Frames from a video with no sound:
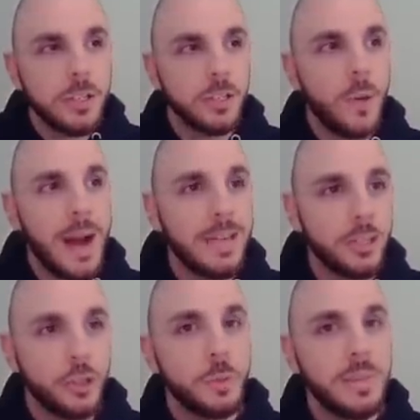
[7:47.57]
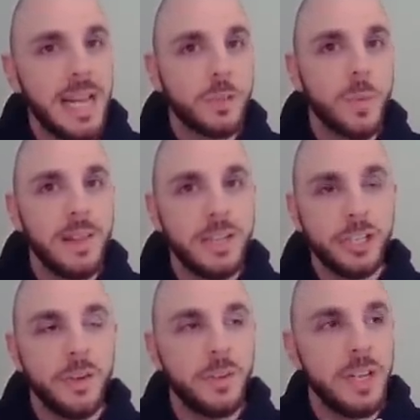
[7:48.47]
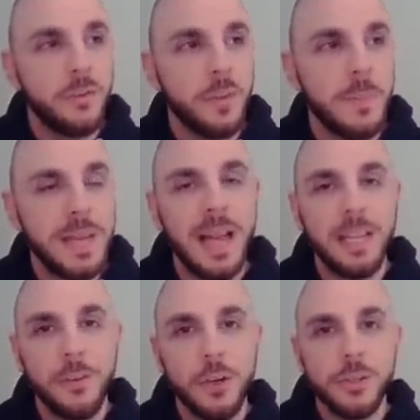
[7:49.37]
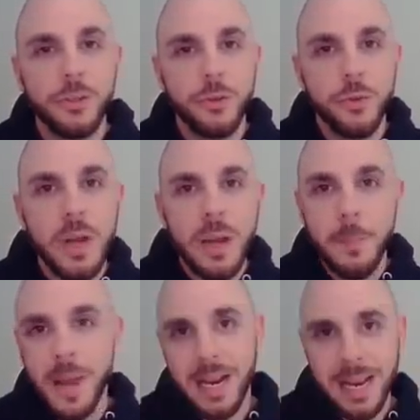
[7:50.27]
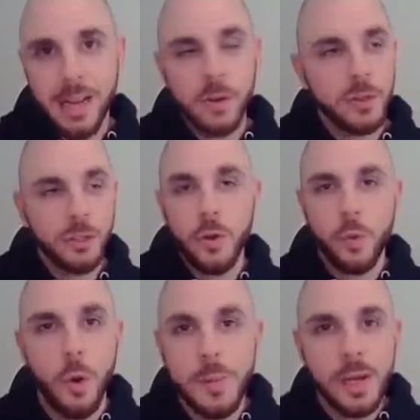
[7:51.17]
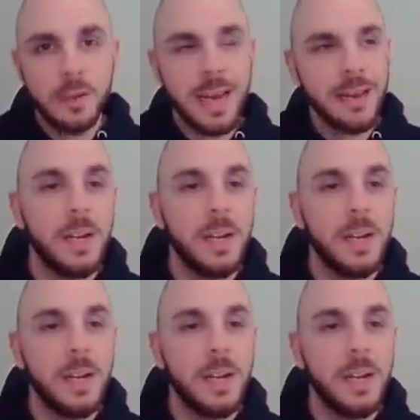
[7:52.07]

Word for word: So I assume that's why they shifted from Galaverse to Meta Eagles. Don't quote me on that.